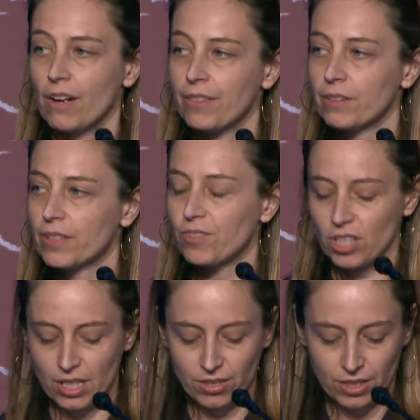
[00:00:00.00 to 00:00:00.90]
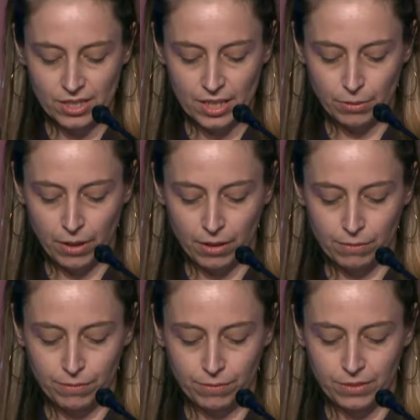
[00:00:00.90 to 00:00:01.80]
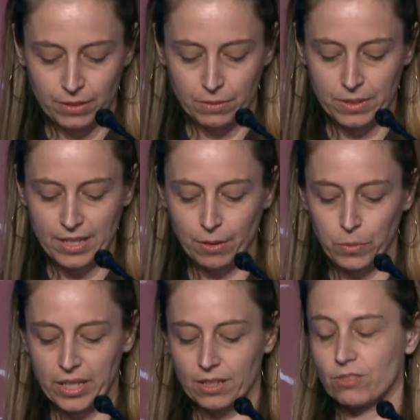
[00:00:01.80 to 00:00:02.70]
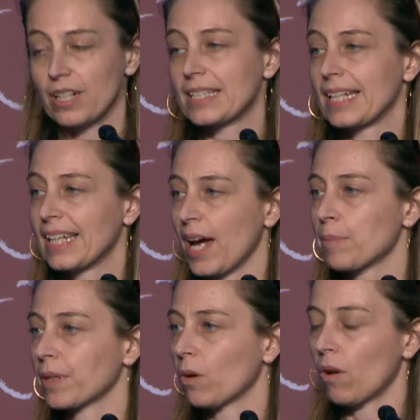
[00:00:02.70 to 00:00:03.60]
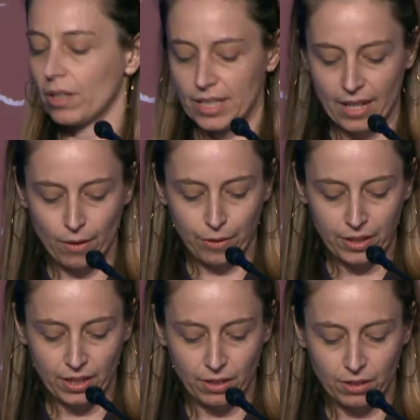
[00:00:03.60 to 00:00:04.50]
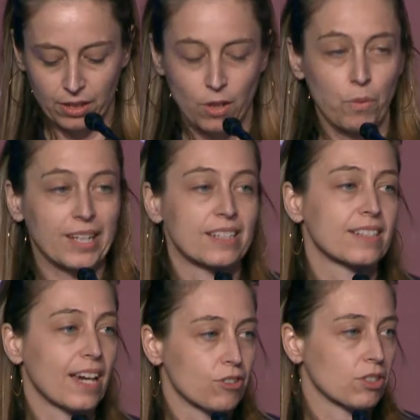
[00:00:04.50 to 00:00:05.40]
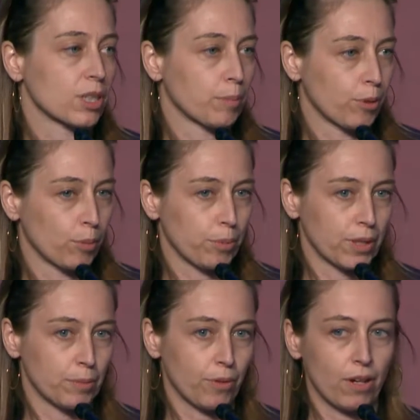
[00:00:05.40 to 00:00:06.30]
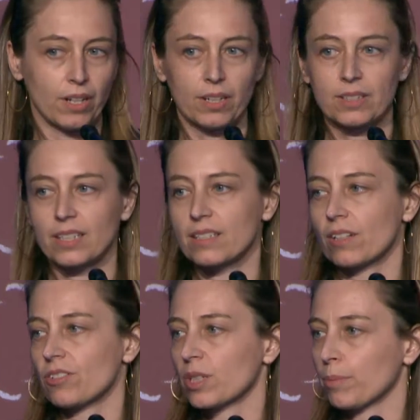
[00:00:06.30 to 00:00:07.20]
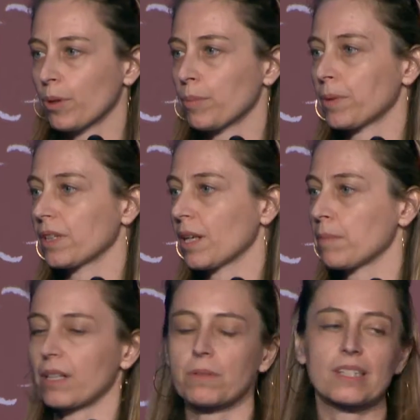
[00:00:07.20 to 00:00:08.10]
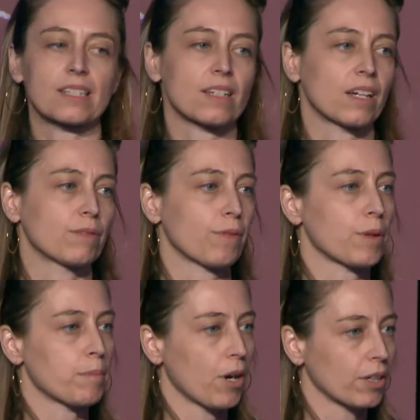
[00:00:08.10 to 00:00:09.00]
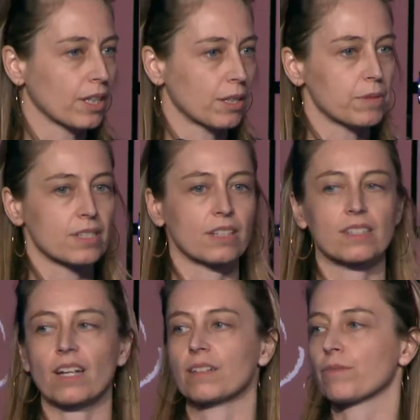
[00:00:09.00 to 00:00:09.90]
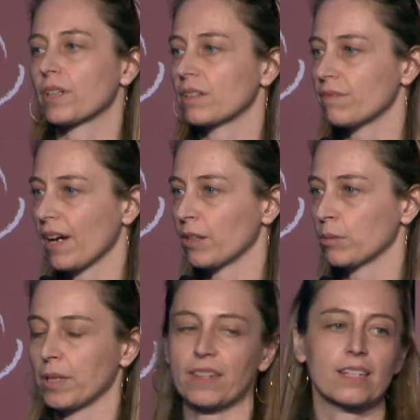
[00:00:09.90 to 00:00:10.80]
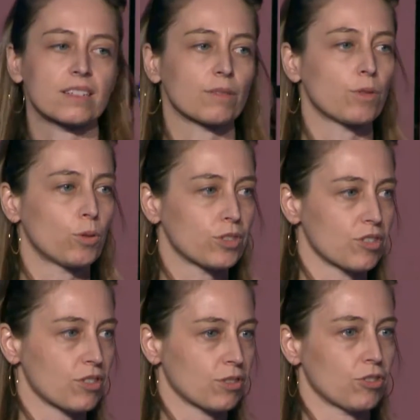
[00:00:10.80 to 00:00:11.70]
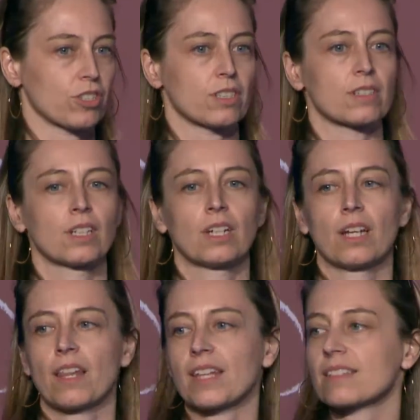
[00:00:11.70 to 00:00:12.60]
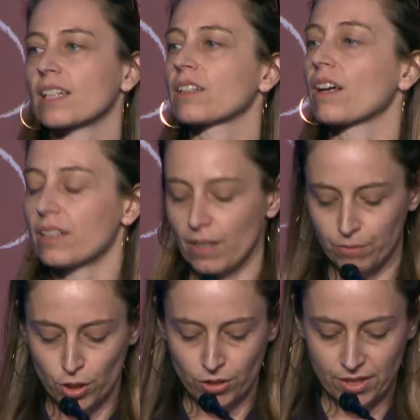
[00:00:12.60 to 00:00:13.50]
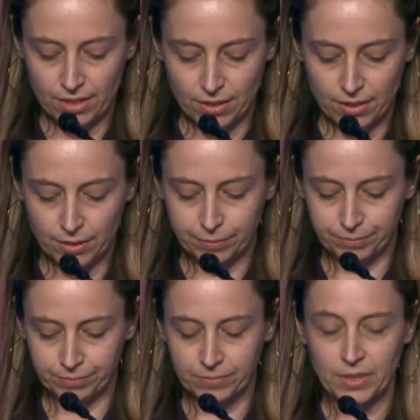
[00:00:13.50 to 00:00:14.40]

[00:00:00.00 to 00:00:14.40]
Our theory of change at D-Rev was that we could address a gap in quality healthcare with a contextually appropriate product. And contextually appropriate, I meant it was designed for the market, it was designed for the environment, things like voltage surges, things like not enough nurses.